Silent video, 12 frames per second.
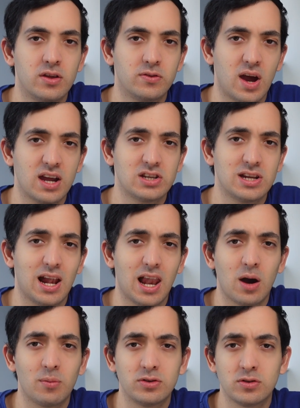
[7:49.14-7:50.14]
to actually
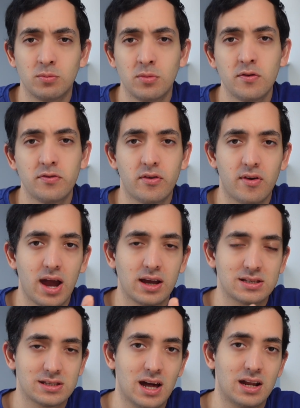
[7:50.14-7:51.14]
allow me to move the
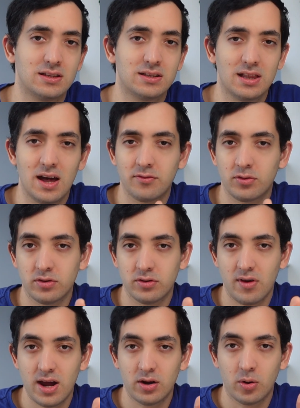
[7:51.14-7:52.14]
rack slightly to the left or the
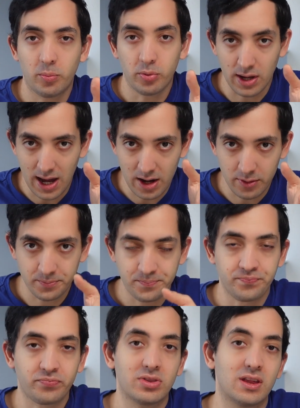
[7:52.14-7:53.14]
right, or pull it
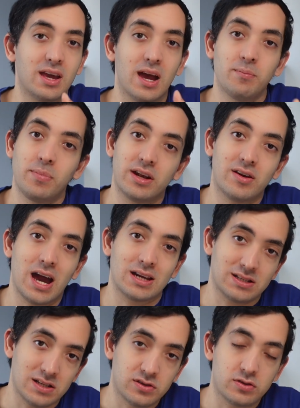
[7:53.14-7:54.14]
out, get better
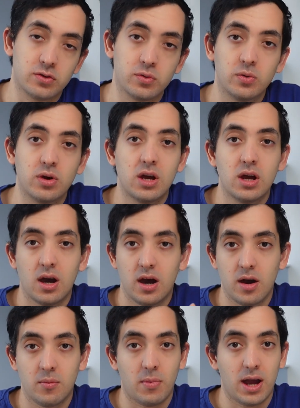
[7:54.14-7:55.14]
access to
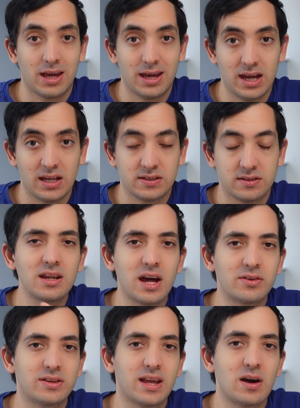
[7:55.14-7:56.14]
my kit.
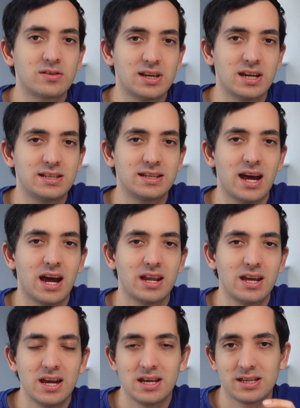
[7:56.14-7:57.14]
Now the downside to that
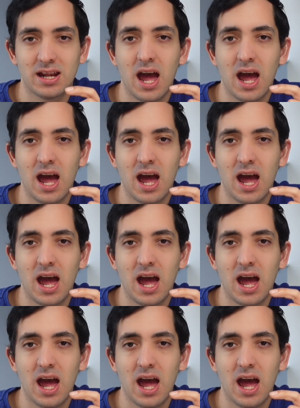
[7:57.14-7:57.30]
is that